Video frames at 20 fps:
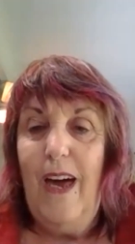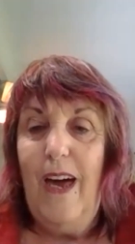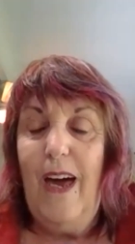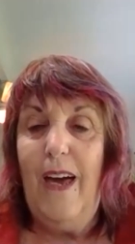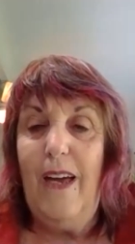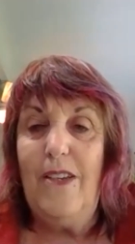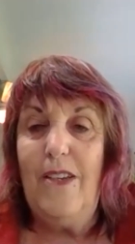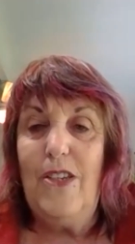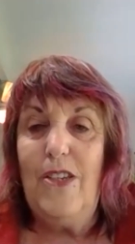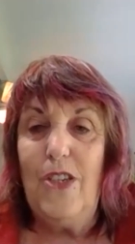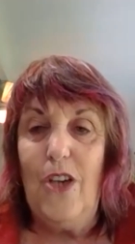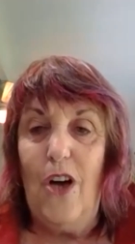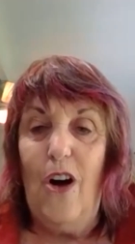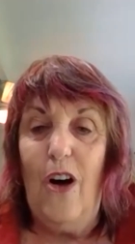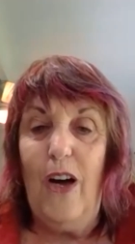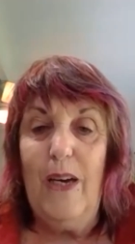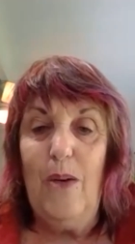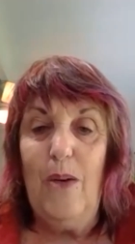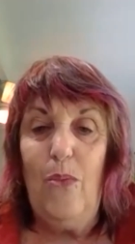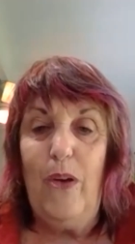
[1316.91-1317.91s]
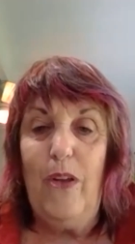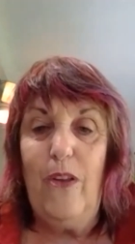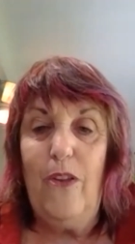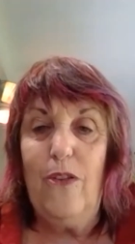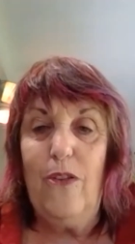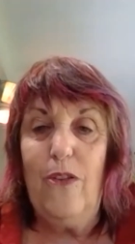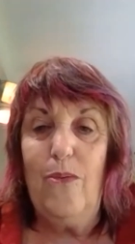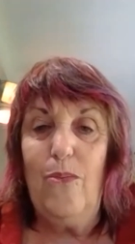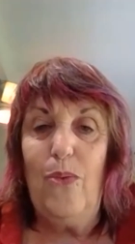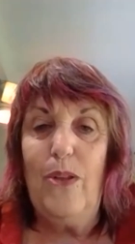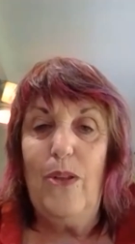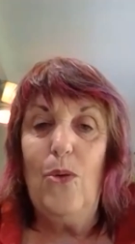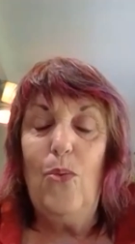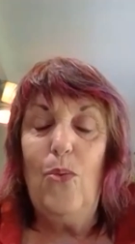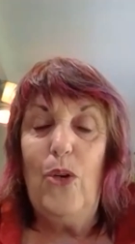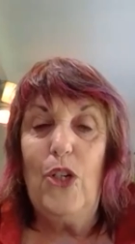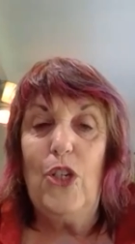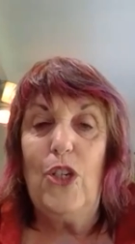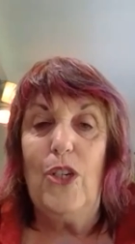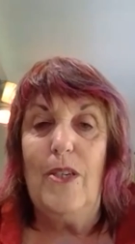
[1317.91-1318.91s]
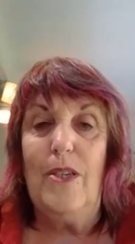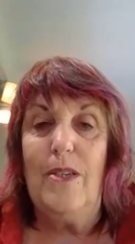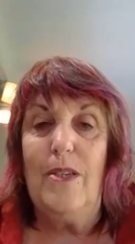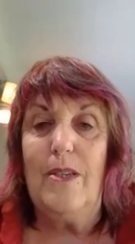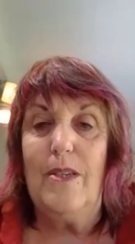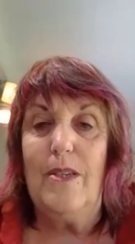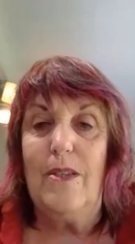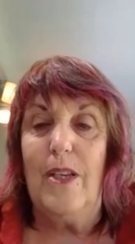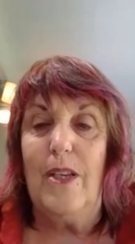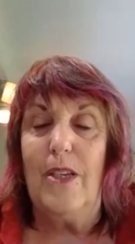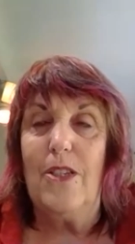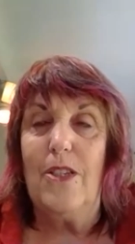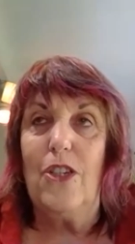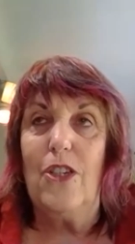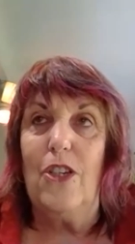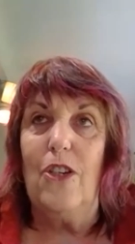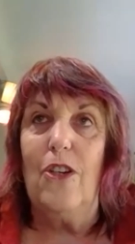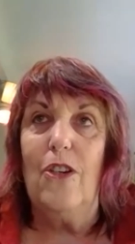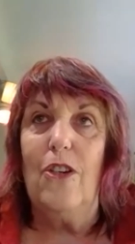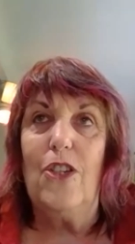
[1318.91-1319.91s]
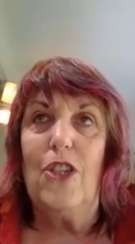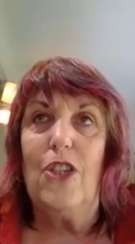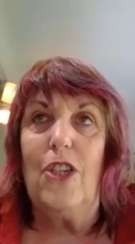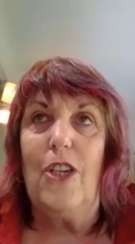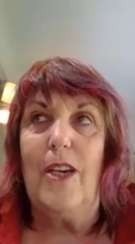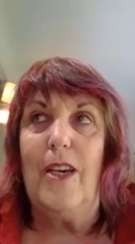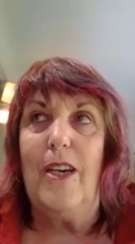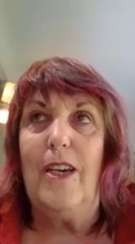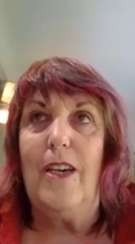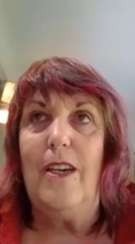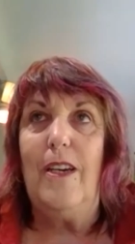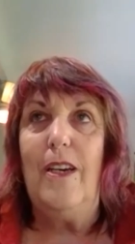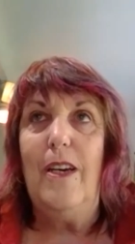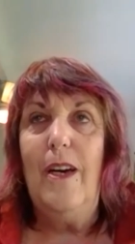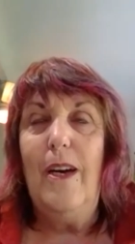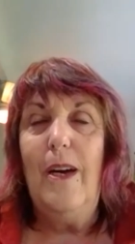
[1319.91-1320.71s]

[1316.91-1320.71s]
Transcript: and dying with the wishes that, you know, she